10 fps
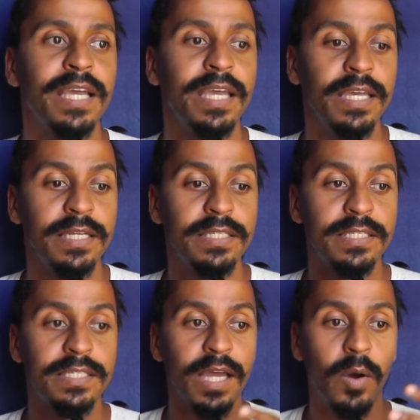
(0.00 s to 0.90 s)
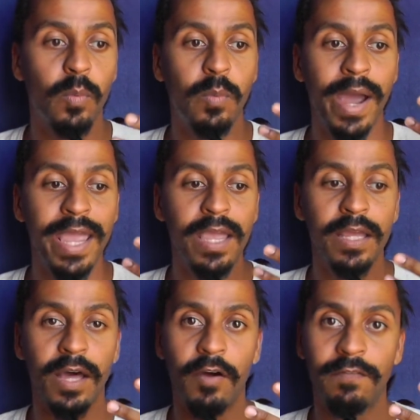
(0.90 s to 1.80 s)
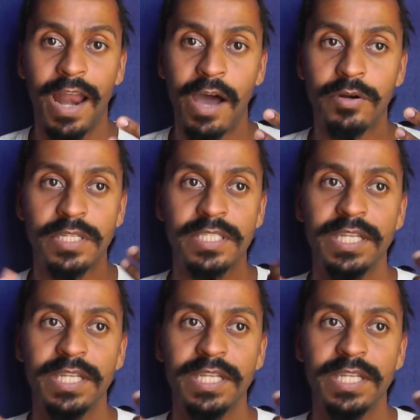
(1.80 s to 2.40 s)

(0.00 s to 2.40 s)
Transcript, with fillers: it's a way of loudness